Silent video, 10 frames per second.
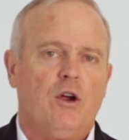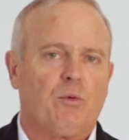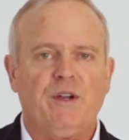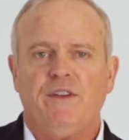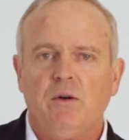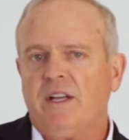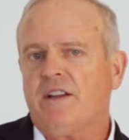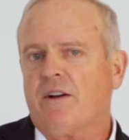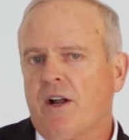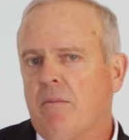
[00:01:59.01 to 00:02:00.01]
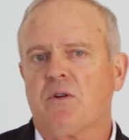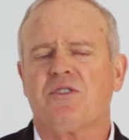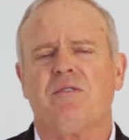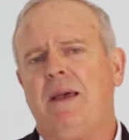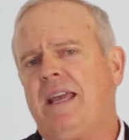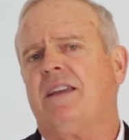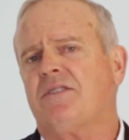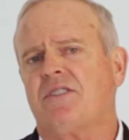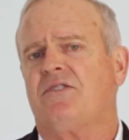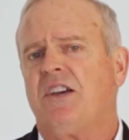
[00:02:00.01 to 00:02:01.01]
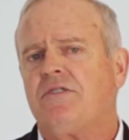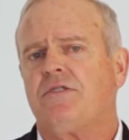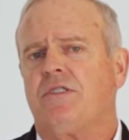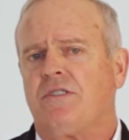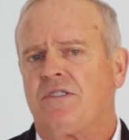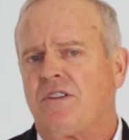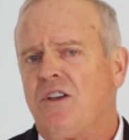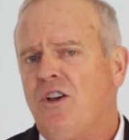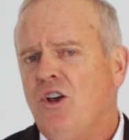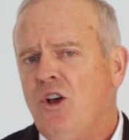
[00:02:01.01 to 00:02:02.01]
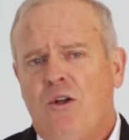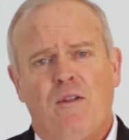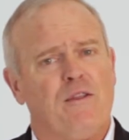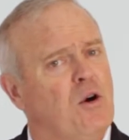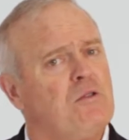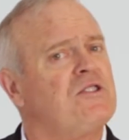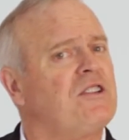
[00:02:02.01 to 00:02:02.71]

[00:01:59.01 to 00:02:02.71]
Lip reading: reviewing their numbers and making suggestions, those